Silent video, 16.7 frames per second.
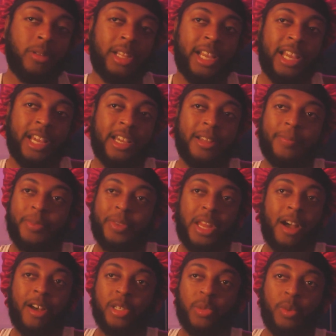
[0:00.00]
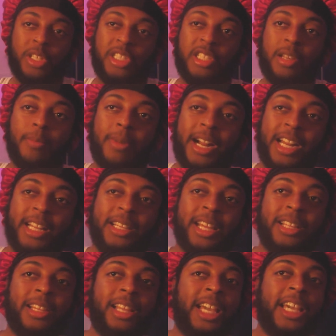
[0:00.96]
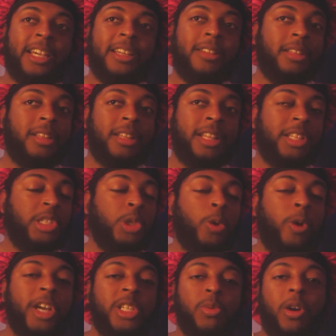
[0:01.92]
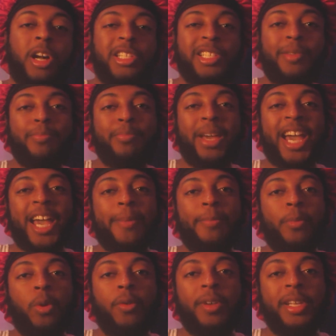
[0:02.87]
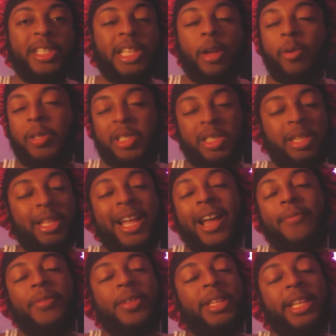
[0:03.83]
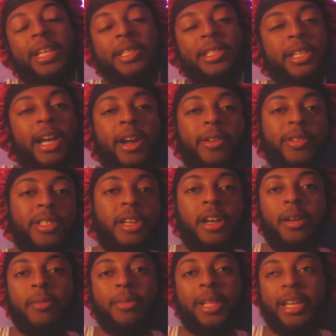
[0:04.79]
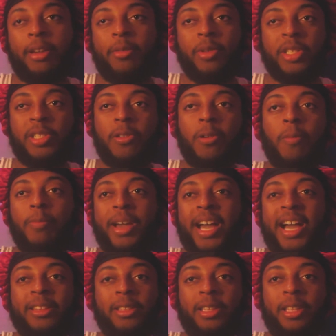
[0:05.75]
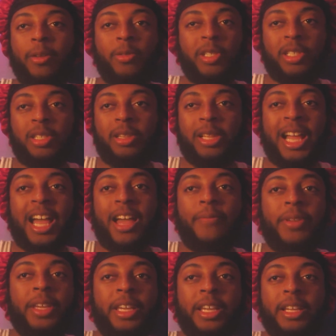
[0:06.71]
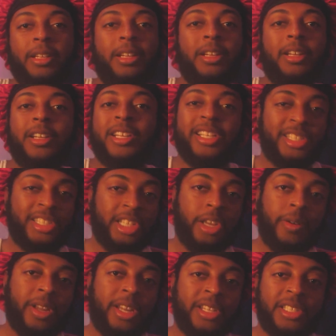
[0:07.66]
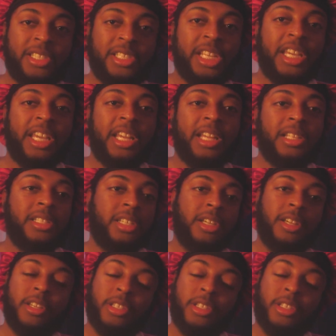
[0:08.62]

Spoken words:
Like, when I was with somebody that like enjoys watching bad movies, they were just laughing the entire time. Like, it was so bad that they were just laughing at serious scenes.